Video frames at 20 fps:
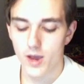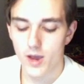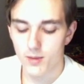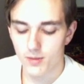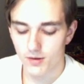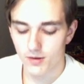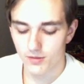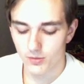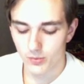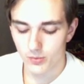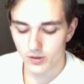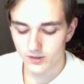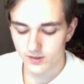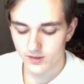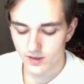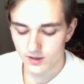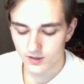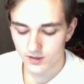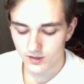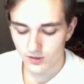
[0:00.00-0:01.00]
way above the
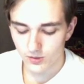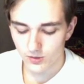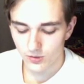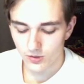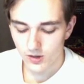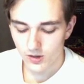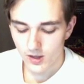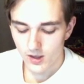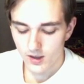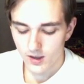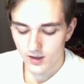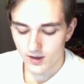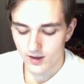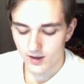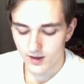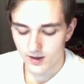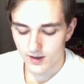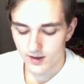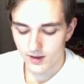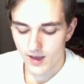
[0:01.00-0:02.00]
ones that do,
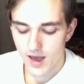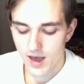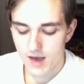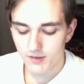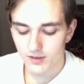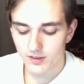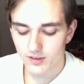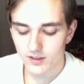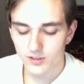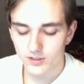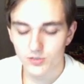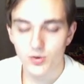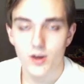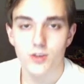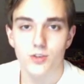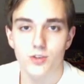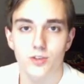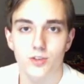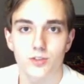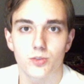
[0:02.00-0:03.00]
having these
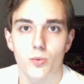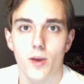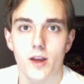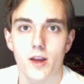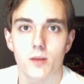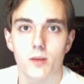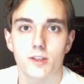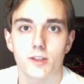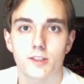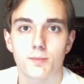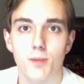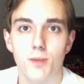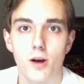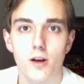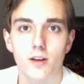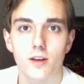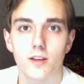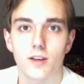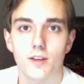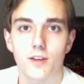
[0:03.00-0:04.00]
treasures randomly
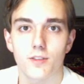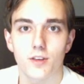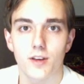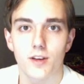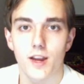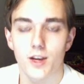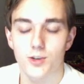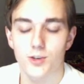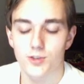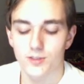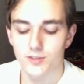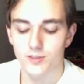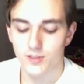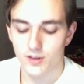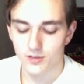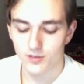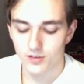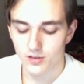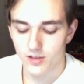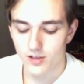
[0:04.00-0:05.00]
spawn in different nations,
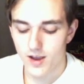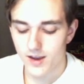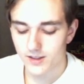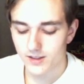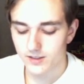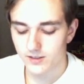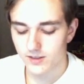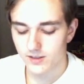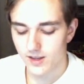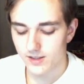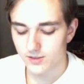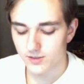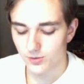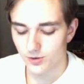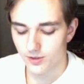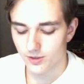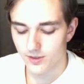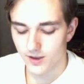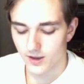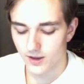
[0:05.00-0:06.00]
different alliances, that
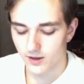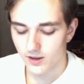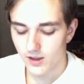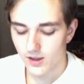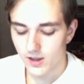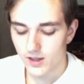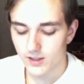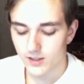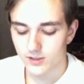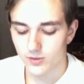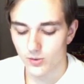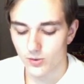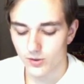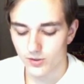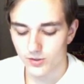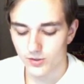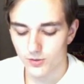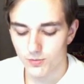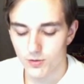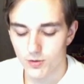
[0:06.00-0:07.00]
sort of thing, is
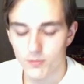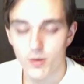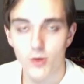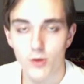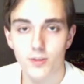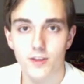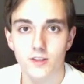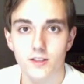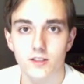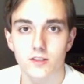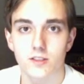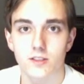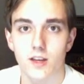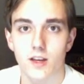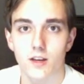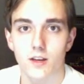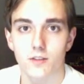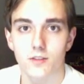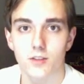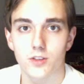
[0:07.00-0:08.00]
going to promote this
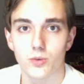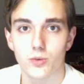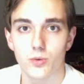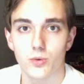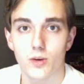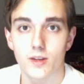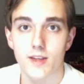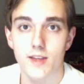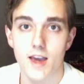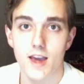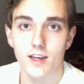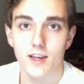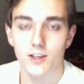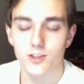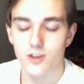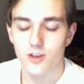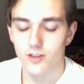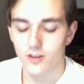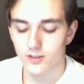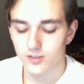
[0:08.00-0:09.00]
incentive to attack
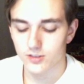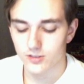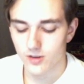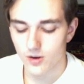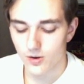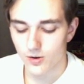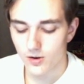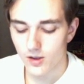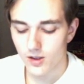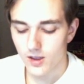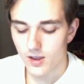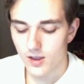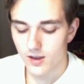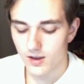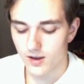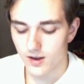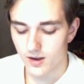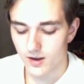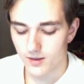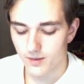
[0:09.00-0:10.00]
each other. So,
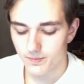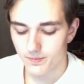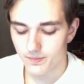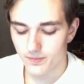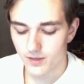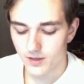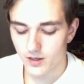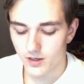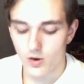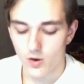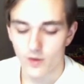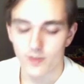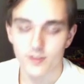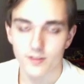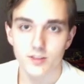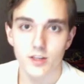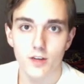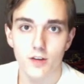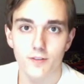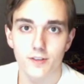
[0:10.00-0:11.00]
on
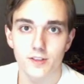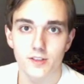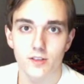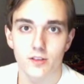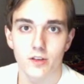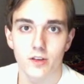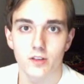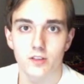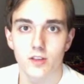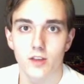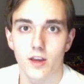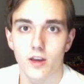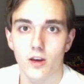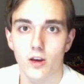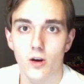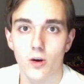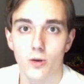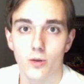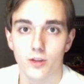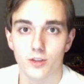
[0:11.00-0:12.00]
the surface, it looks like,
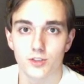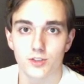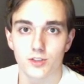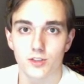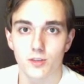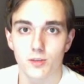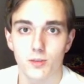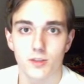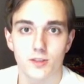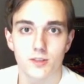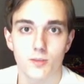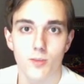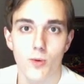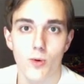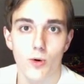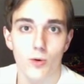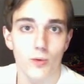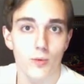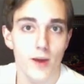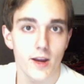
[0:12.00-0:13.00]
oh, there's just going to be some
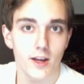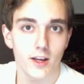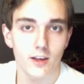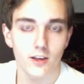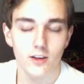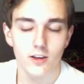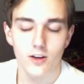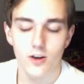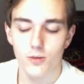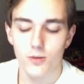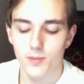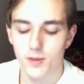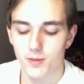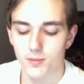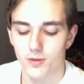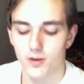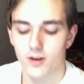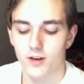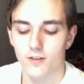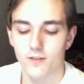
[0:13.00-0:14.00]
more raiding.
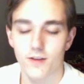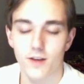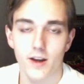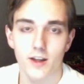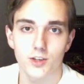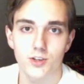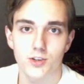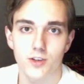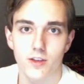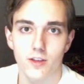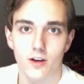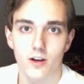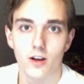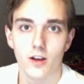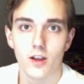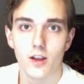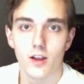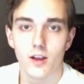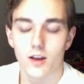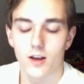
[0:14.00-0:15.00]
People are going to fight each other
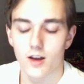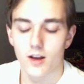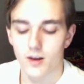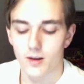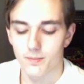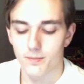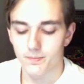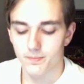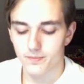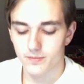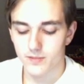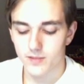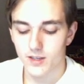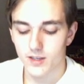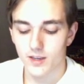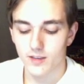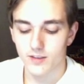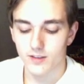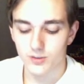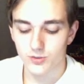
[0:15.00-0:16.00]

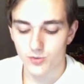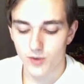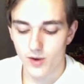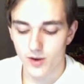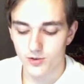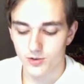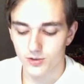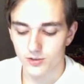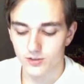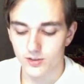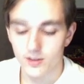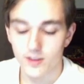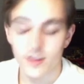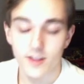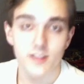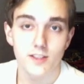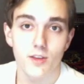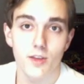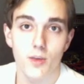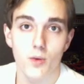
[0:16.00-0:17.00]
to get these treasures, and
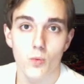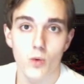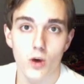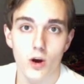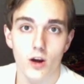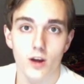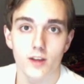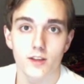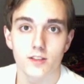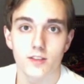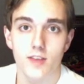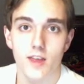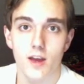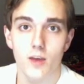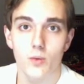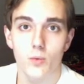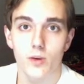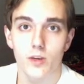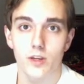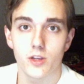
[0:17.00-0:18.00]
that's how they work, is
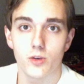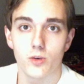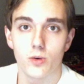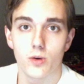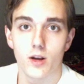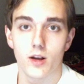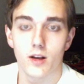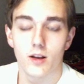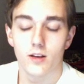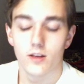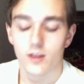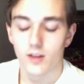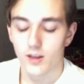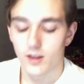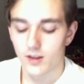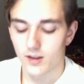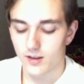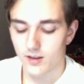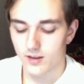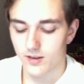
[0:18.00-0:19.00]
that when you
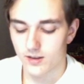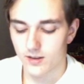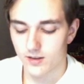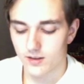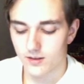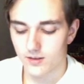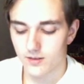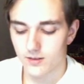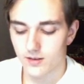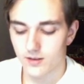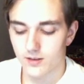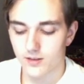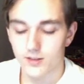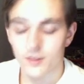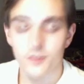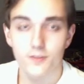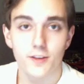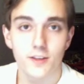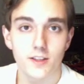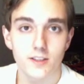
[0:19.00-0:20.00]

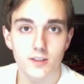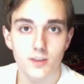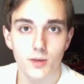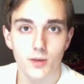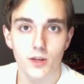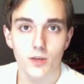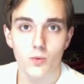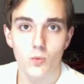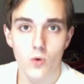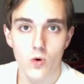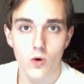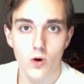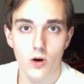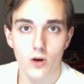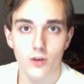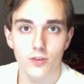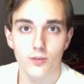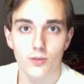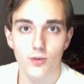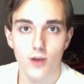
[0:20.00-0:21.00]
defeat somebody in
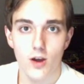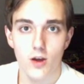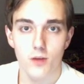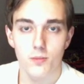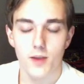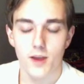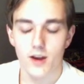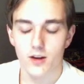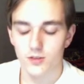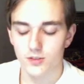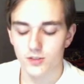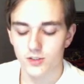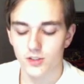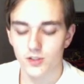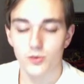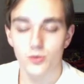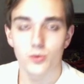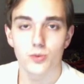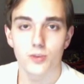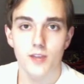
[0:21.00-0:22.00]
war through ground battles,
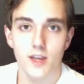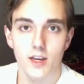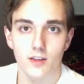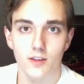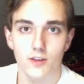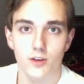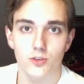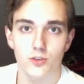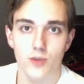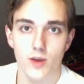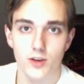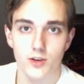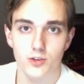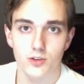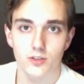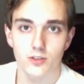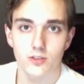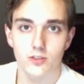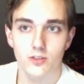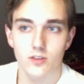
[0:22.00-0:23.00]
you take their
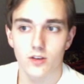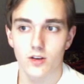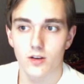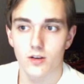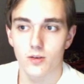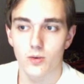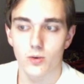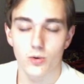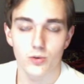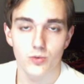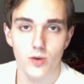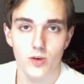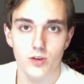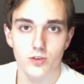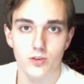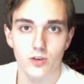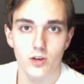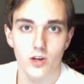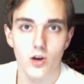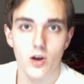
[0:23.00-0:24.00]
treasures, or
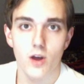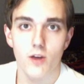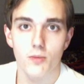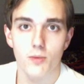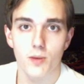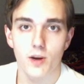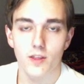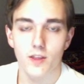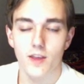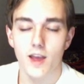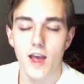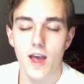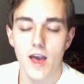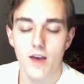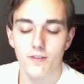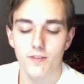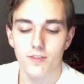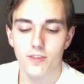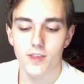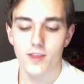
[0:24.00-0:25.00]
treasure, however many they
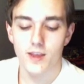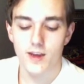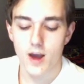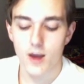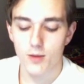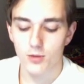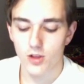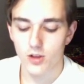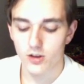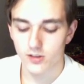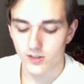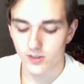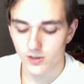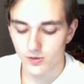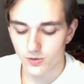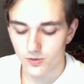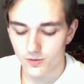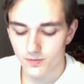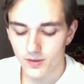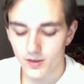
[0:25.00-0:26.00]
have, they now belong to
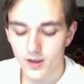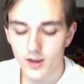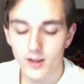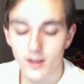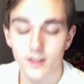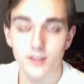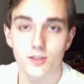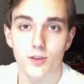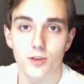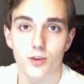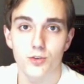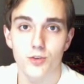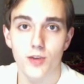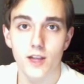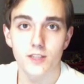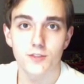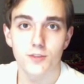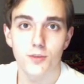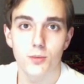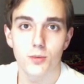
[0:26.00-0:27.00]
you, and so they're
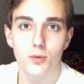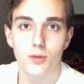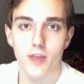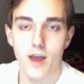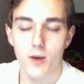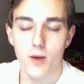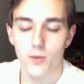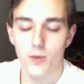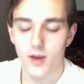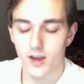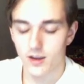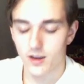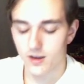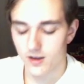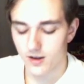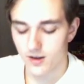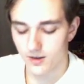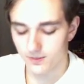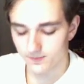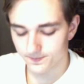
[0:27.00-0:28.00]
transferable that way.
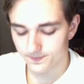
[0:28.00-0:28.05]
